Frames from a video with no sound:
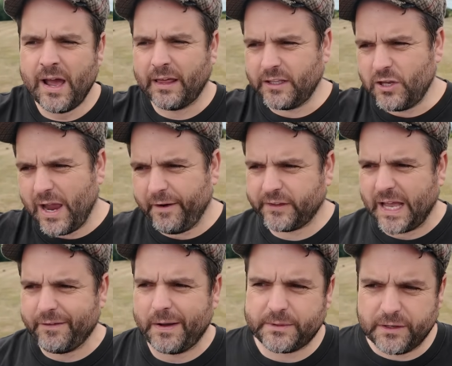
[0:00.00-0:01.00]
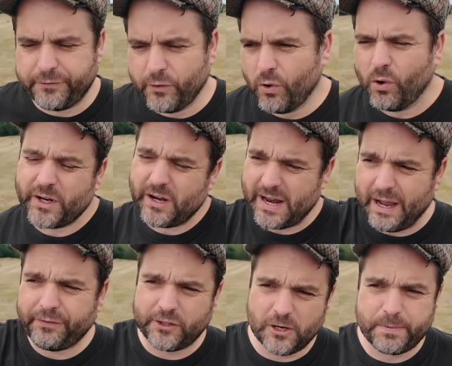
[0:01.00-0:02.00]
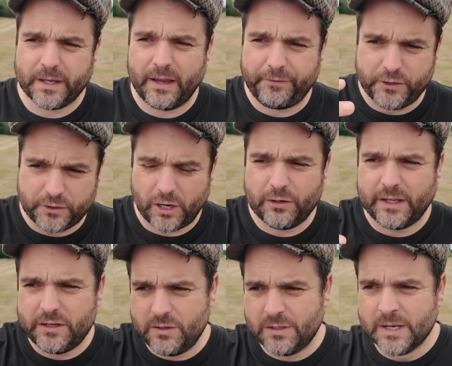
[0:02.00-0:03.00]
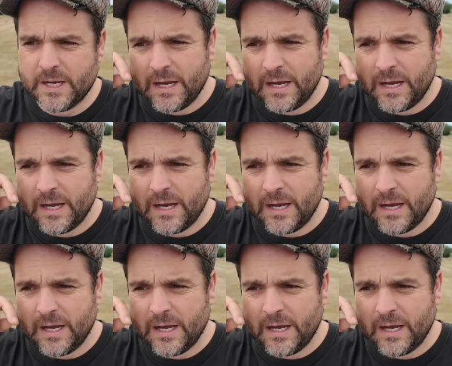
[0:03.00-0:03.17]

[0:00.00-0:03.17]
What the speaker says: I think you have to have up to 4, or you don't have to, but if you don't, then you,